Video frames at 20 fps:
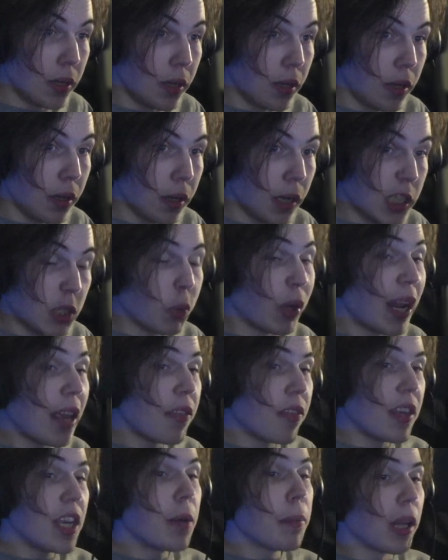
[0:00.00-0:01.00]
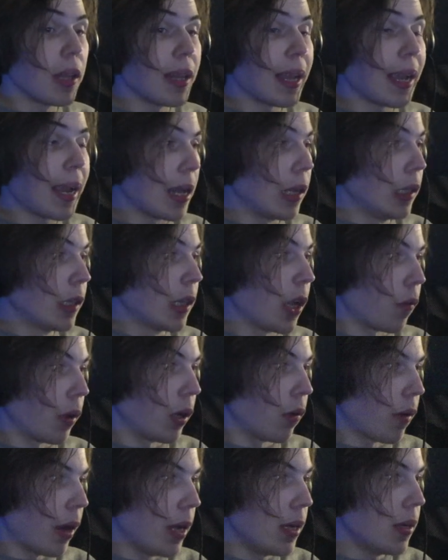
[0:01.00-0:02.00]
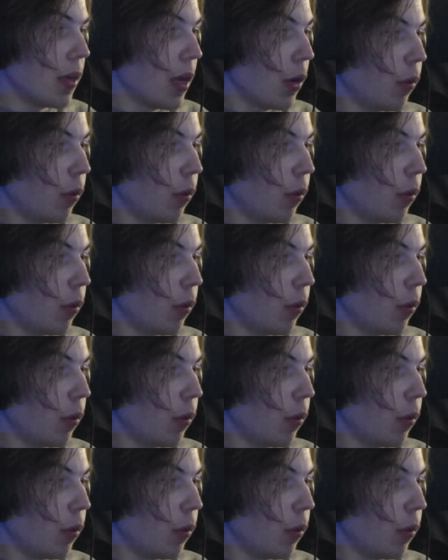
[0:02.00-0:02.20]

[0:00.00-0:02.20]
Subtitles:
Because when I think about like Elden Ring, right?